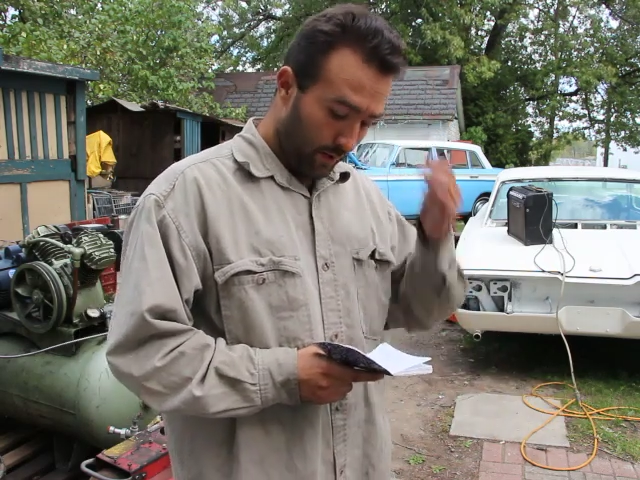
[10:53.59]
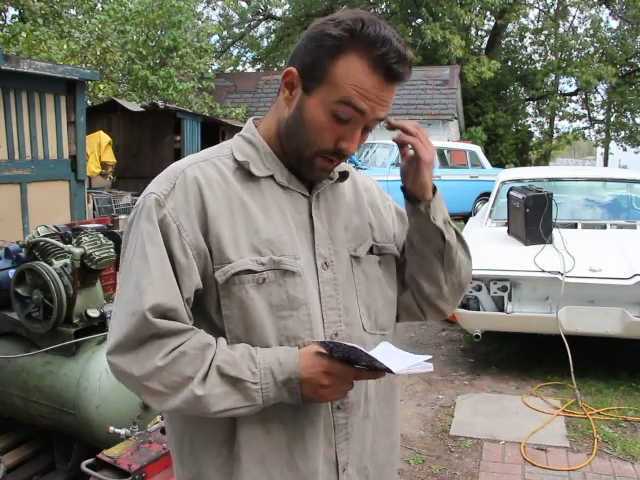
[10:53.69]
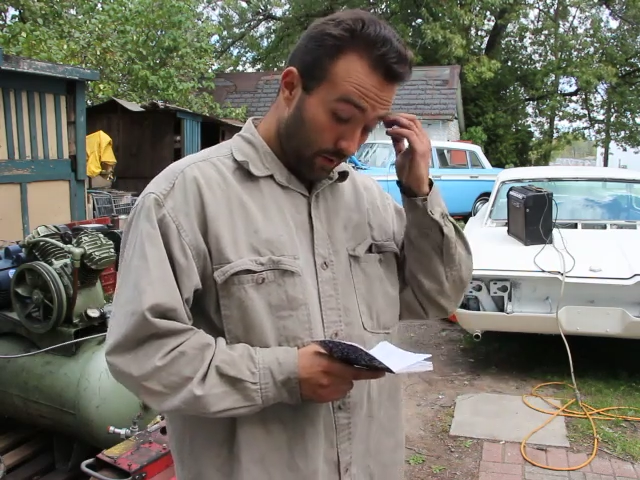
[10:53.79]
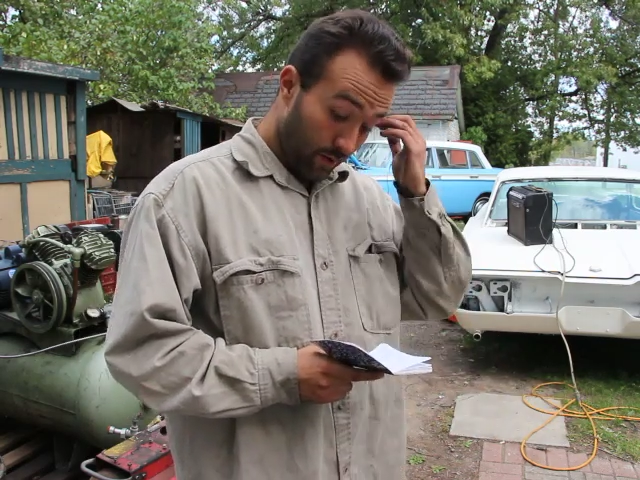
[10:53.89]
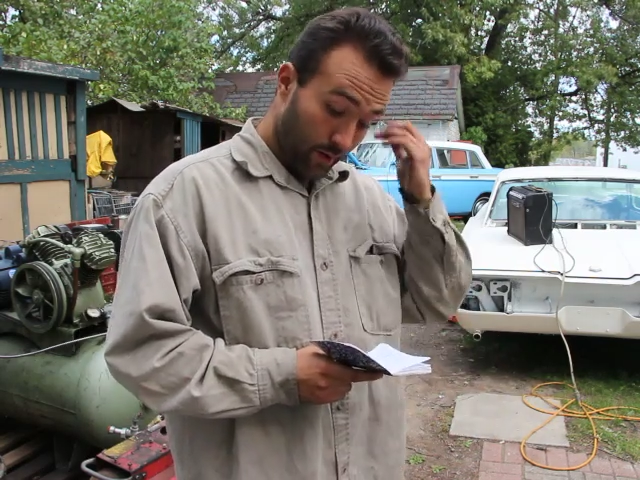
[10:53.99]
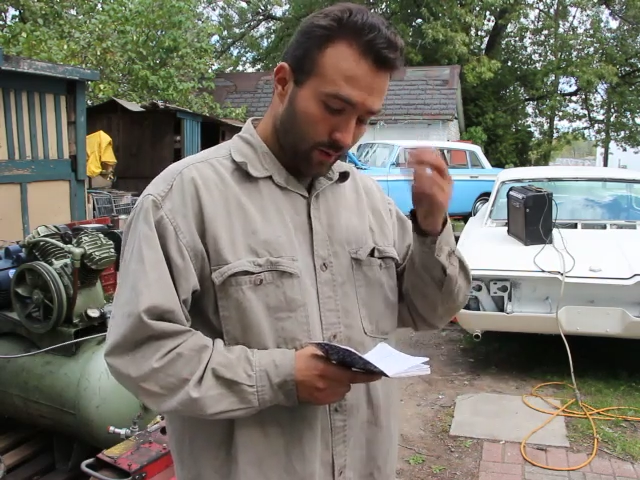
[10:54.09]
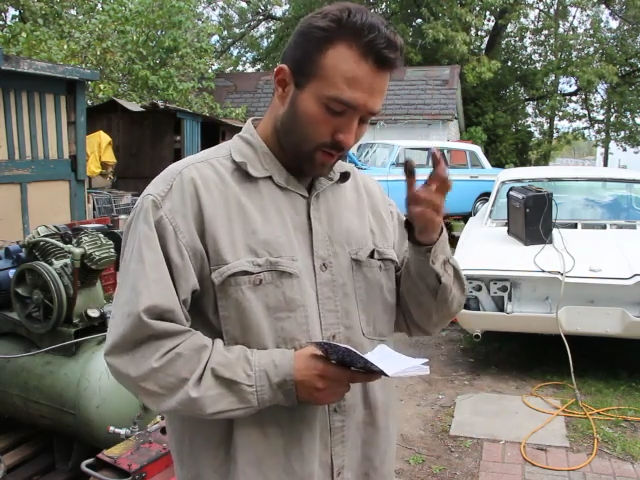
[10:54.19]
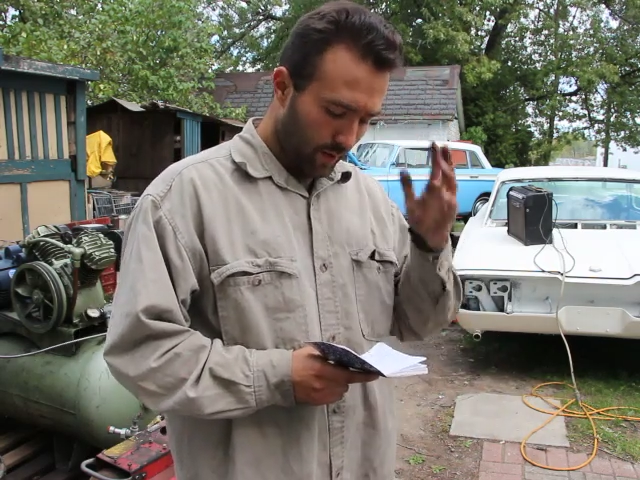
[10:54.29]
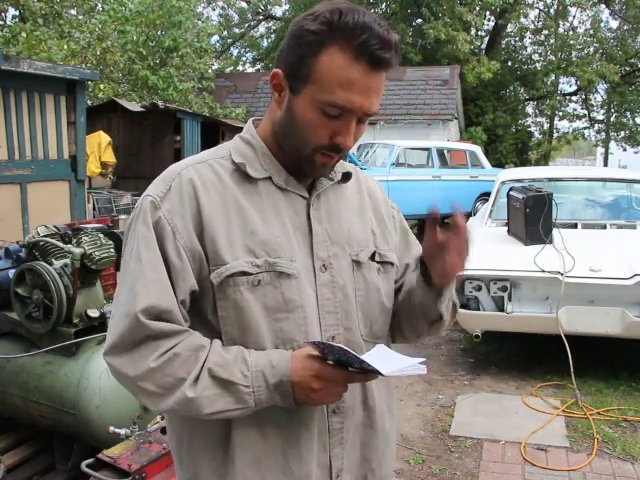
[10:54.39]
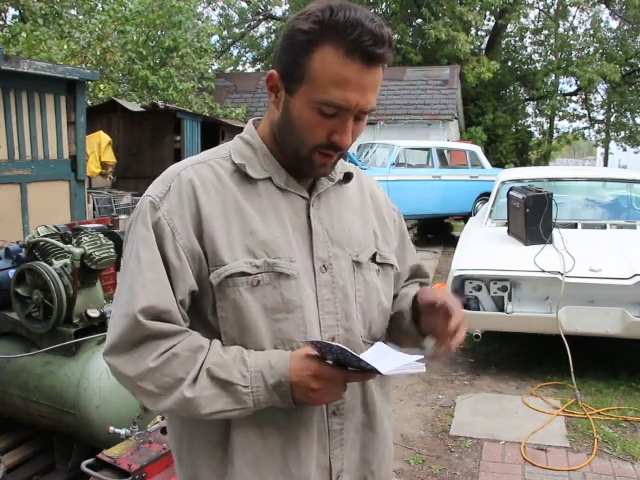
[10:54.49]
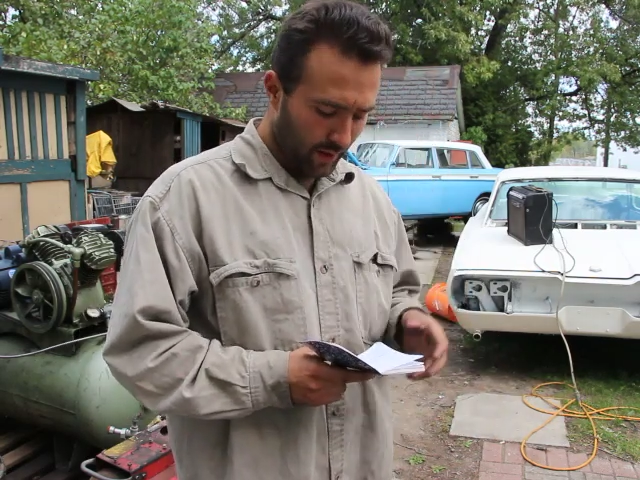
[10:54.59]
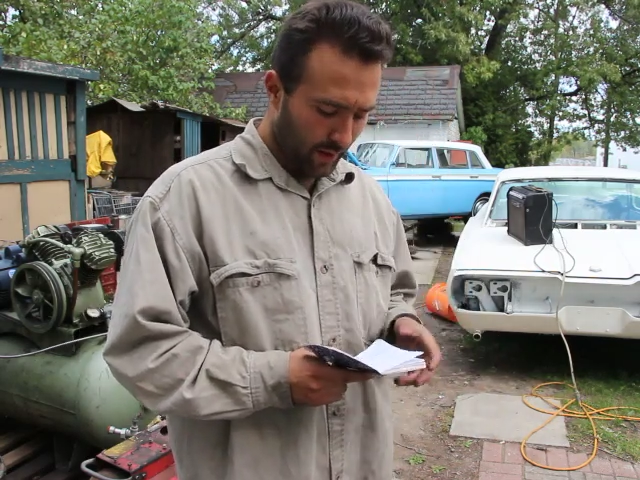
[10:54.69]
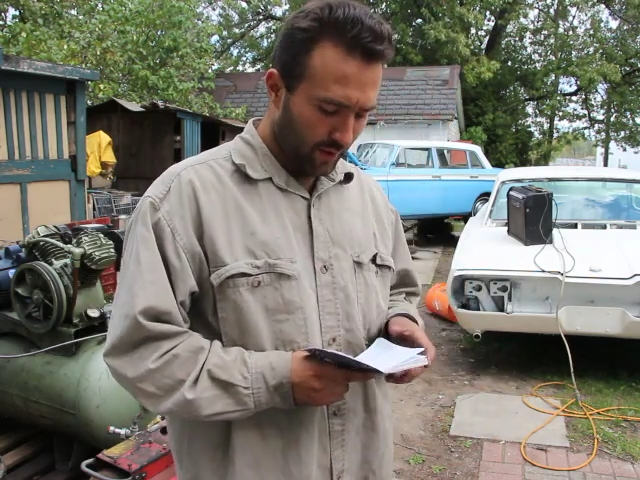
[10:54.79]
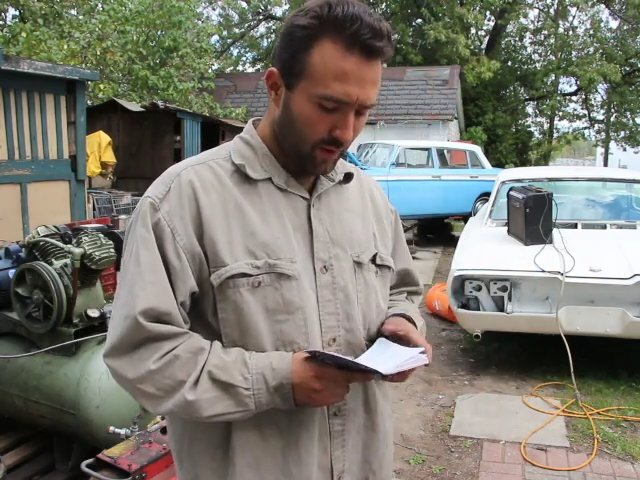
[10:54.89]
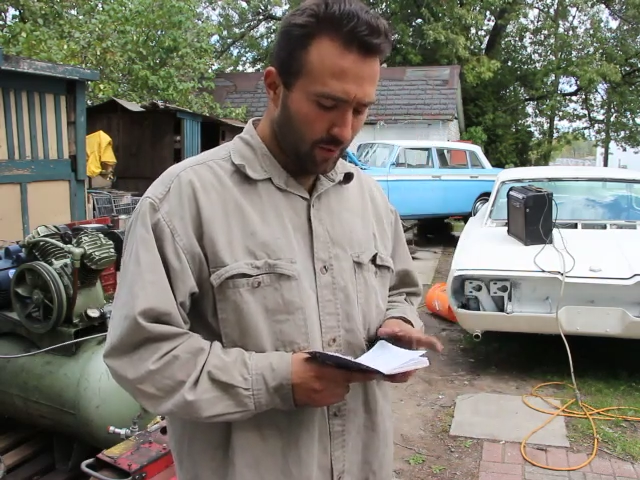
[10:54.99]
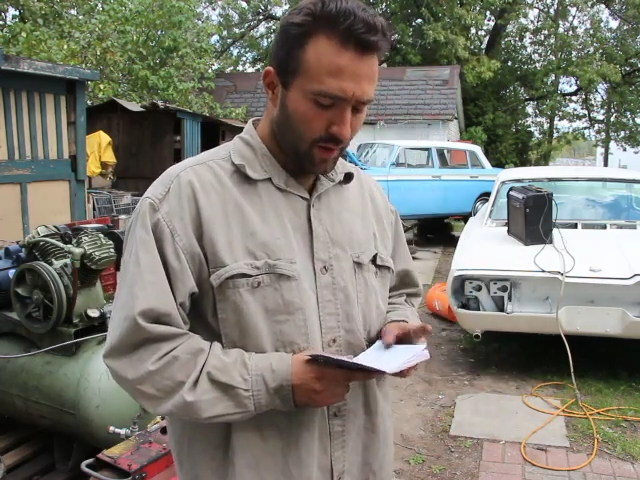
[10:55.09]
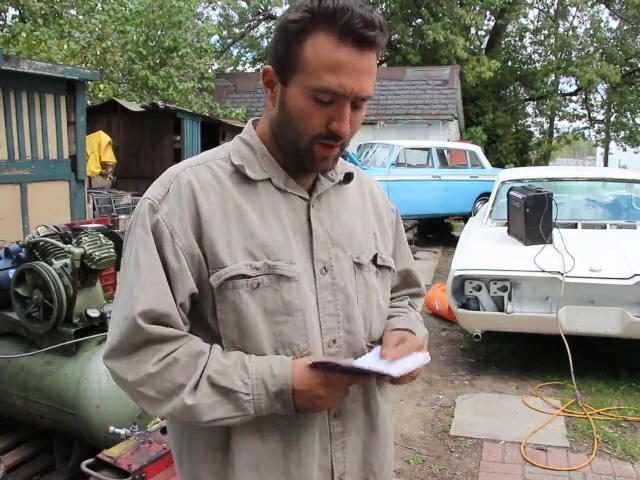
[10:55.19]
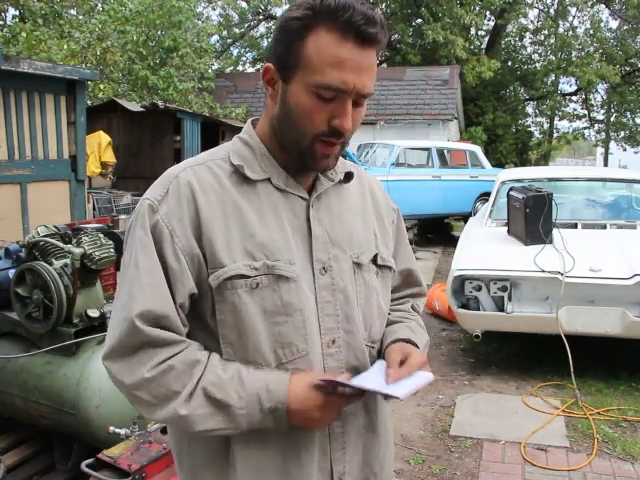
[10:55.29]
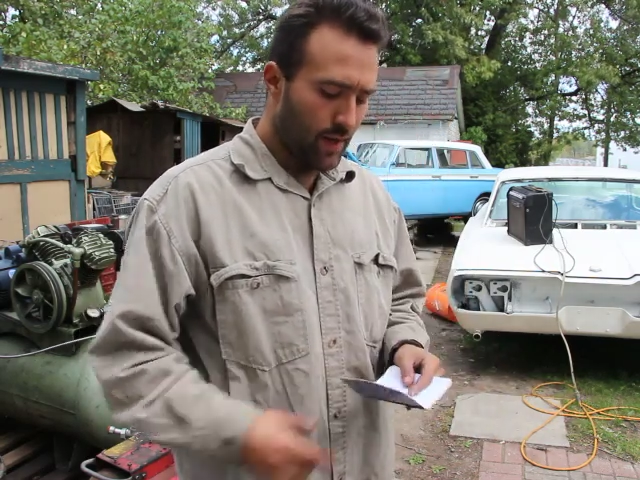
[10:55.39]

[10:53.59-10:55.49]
going to go into explaining that too much.